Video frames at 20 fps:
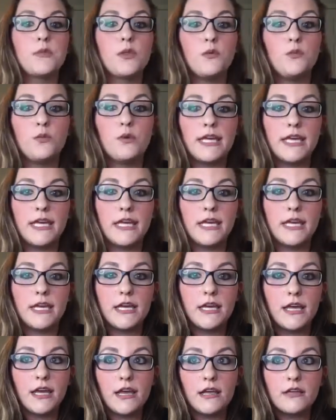We
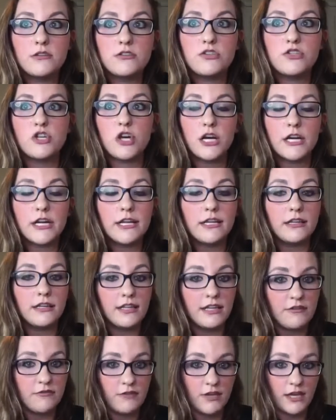started
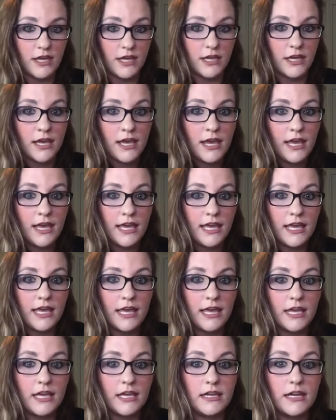living
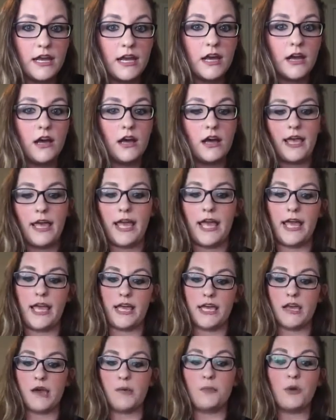in
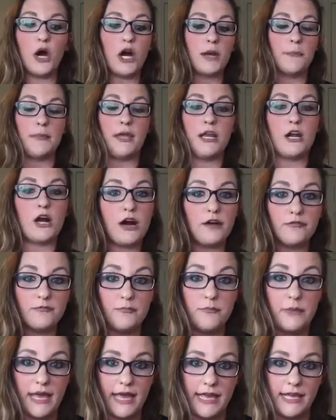a apartment off
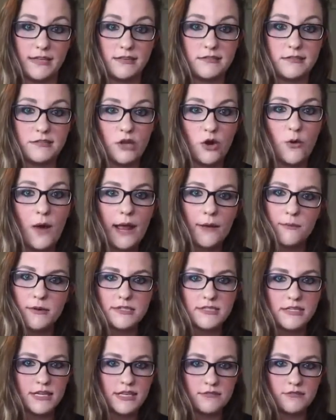base, so I
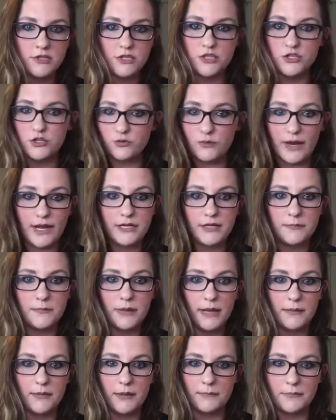wasn't even surrounded
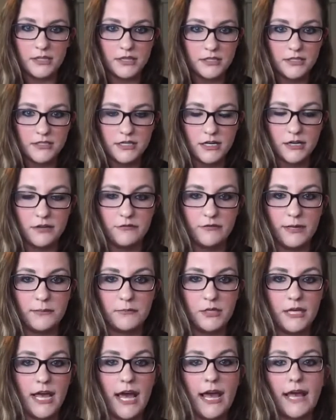by my military
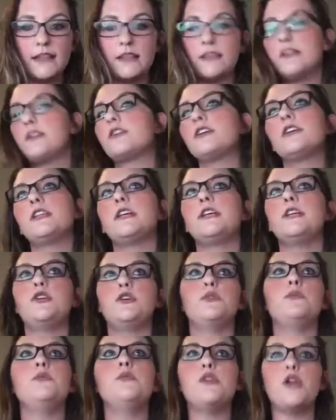family. I literally
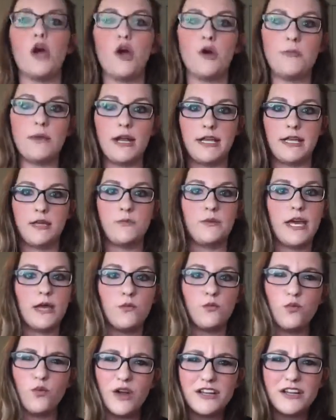knew nobody. We
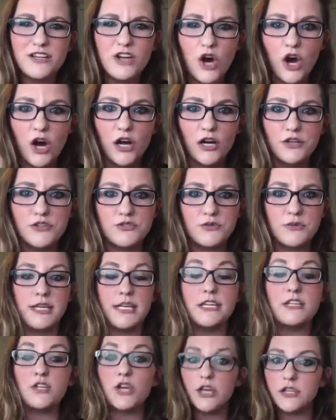had 1 car, so
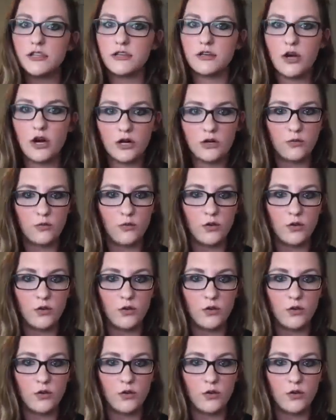he took the car to